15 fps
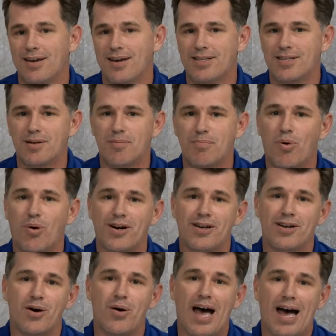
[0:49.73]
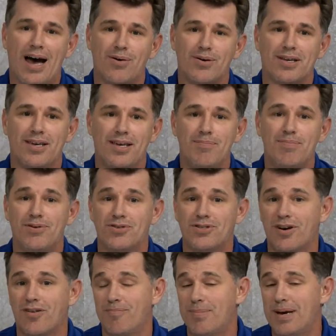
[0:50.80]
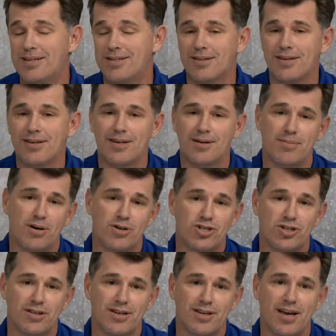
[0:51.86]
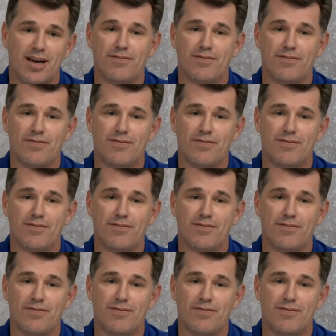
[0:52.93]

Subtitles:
It's important to know how to keep yourself mentally, emotionally,